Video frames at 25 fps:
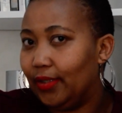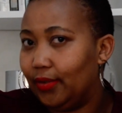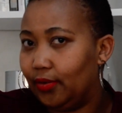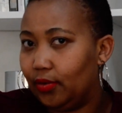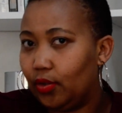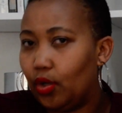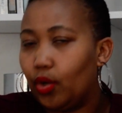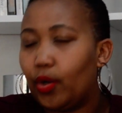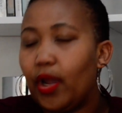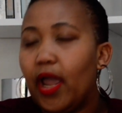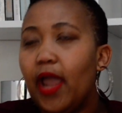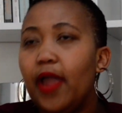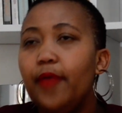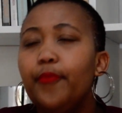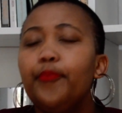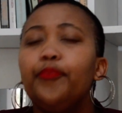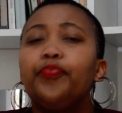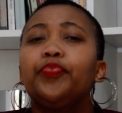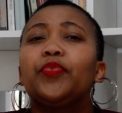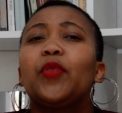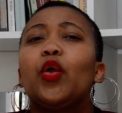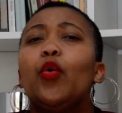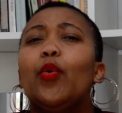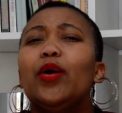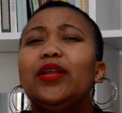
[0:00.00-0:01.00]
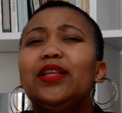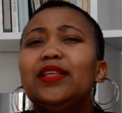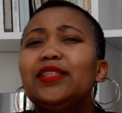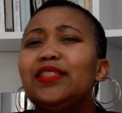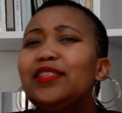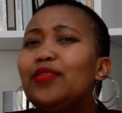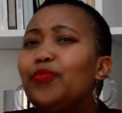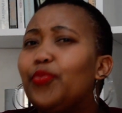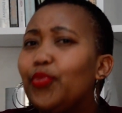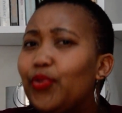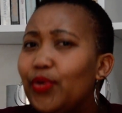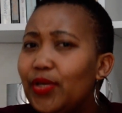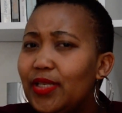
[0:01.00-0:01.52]
Okay, what is
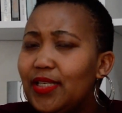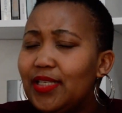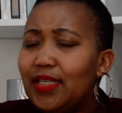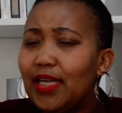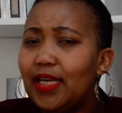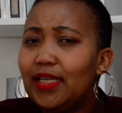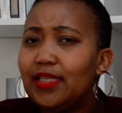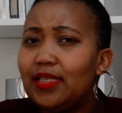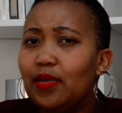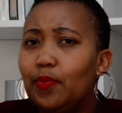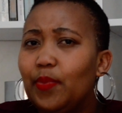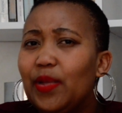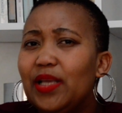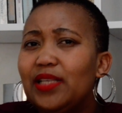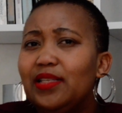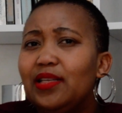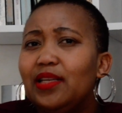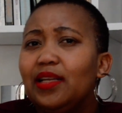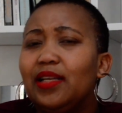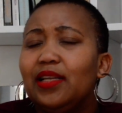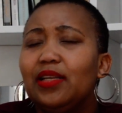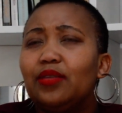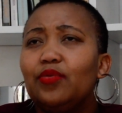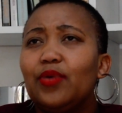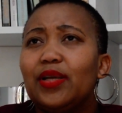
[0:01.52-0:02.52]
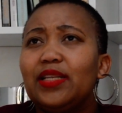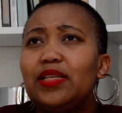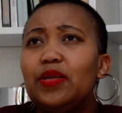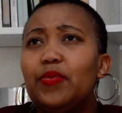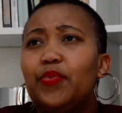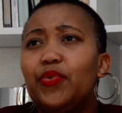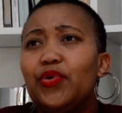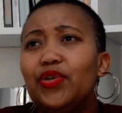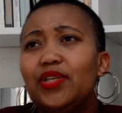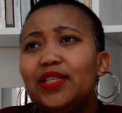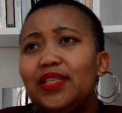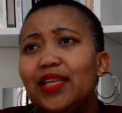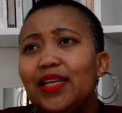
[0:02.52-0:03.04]
depreciation? Basically, what
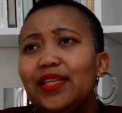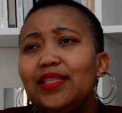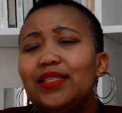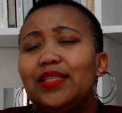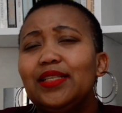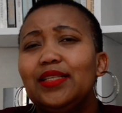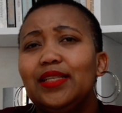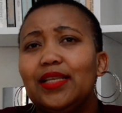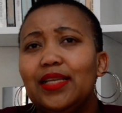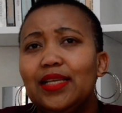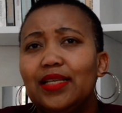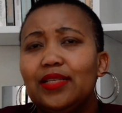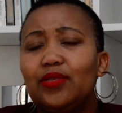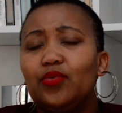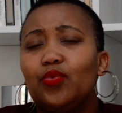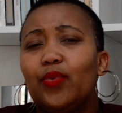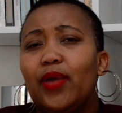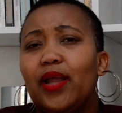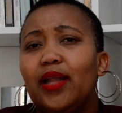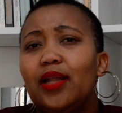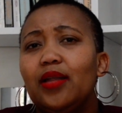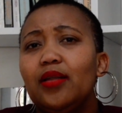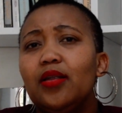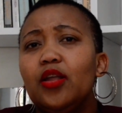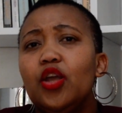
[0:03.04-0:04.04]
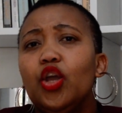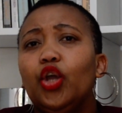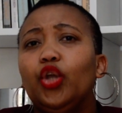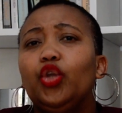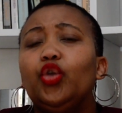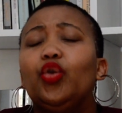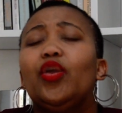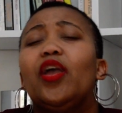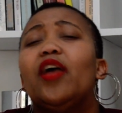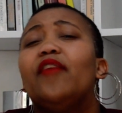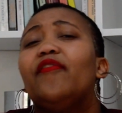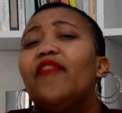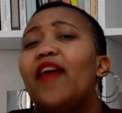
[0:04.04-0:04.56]
depreciation is, when you
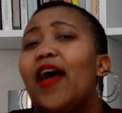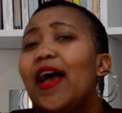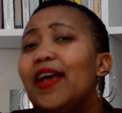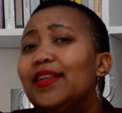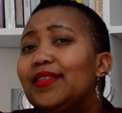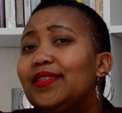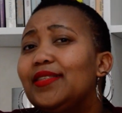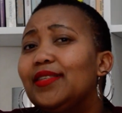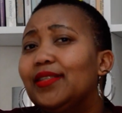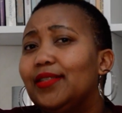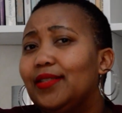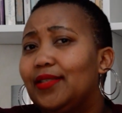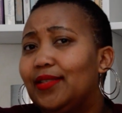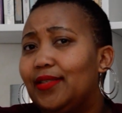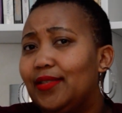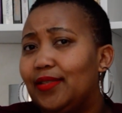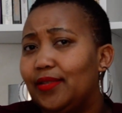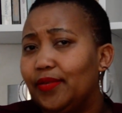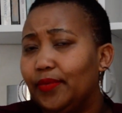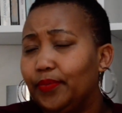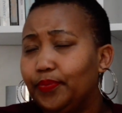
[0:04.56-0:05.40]
have assets.